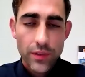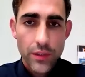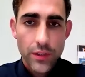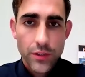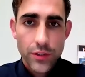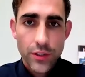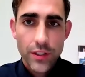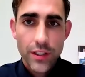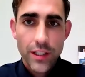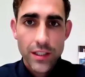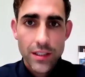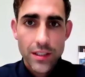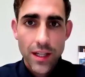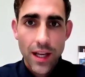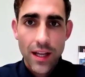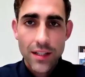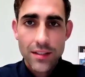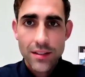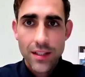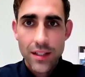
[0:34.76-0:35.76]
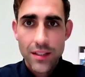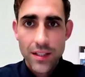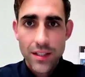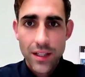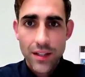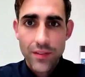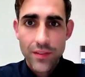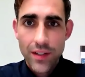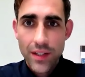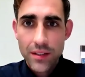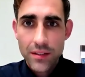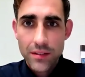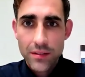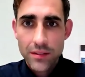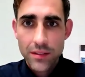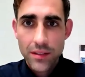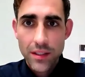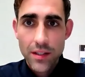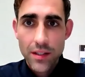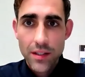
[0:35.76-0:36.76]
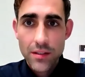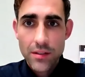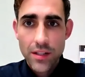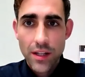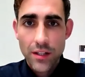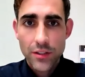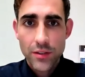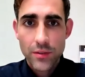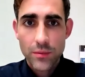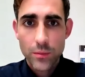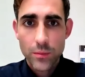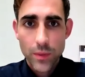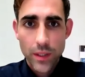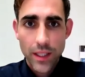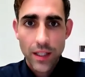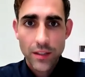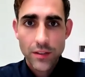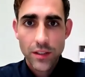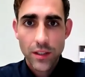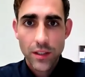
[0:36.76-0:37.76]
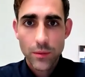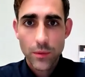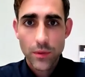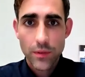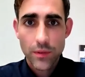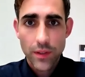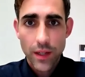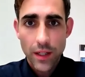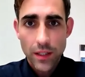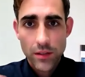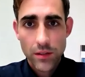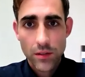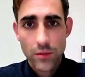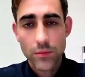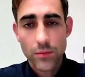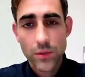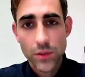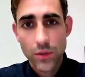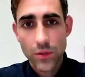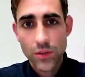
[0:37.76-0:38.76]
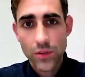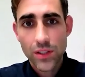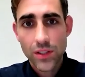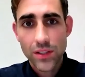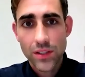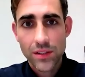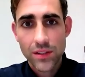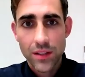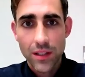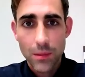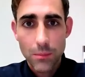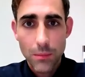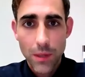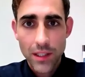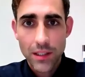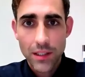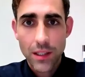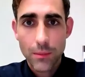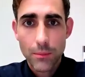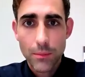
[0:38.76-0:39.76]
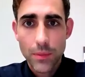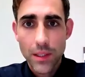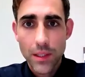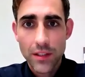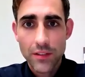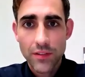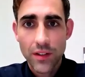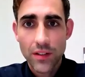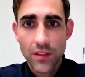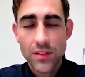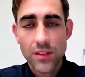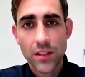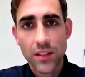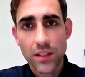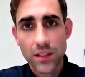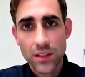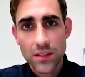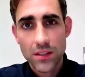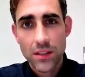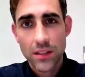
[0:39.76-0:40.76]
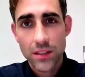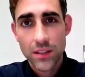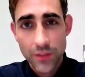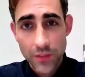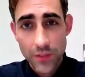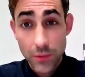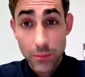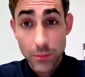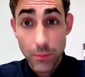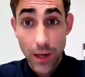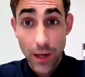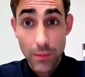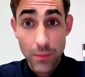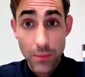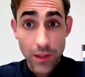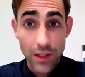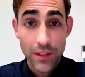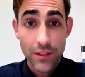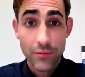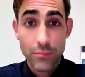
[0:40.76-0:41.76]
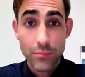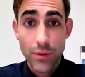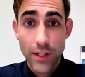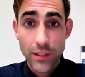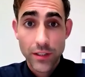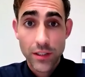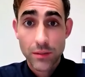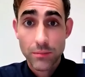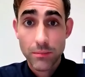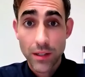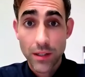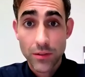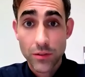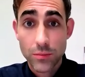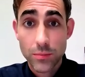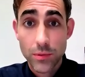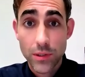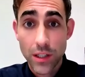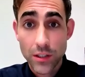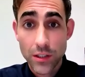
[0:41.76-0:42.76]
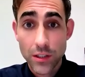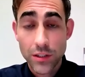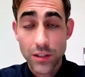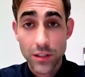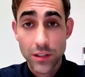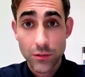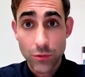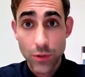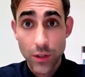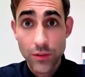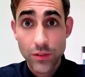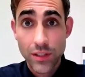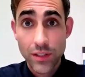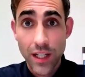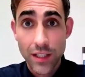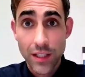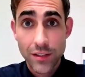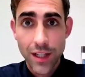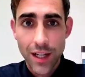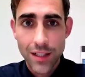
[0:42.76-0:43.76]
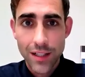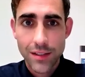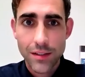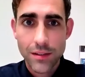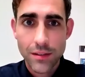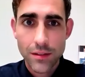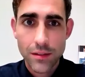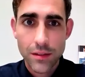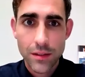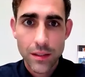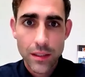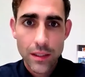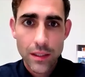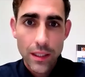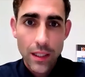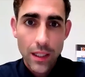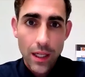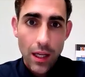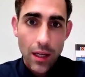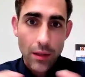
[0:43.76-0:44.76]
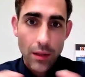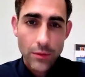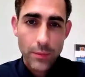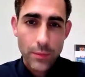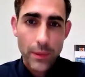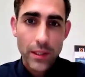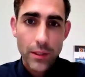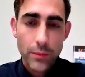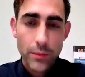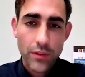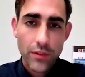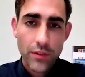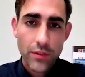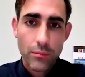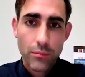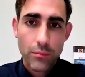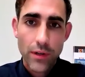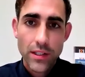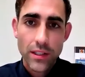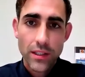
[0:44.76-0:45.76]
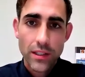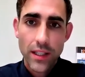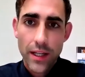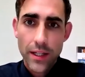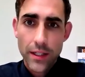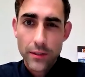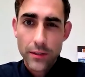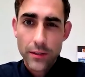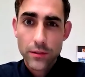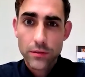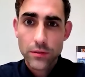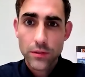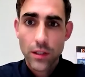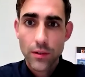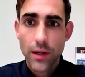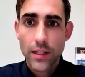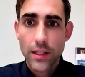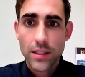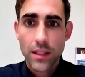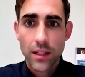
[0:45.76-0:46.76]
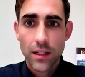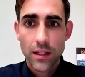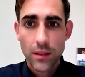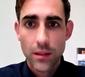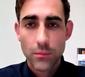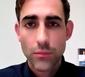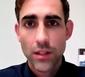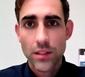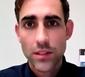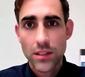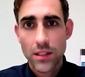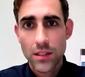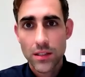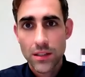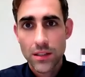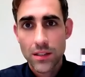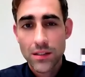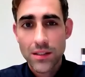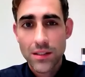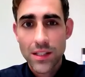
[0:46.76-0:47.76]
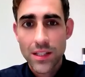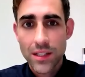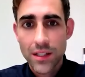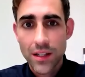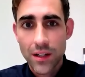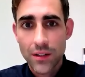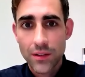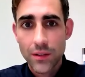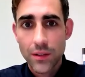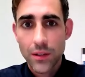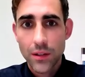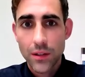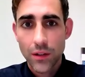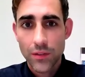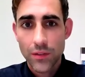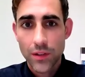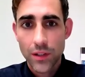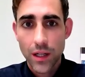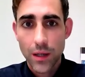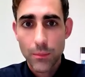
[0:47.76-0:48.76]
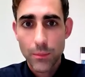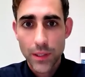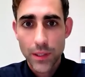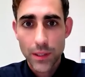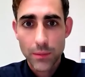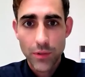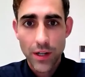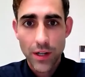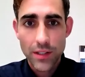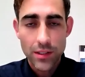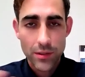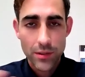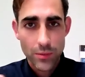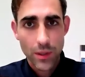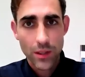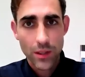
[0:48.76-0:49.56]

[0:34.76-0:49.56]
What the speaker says: viewers tuning into Assay TV. In this session, we're catching up with Excellon Resources, a mining company advancing a significant pipeline of precious metals production and growth stage assets. And I'm speaking with Brendan Cahill, Director, President, and CEO of the company. Brendan,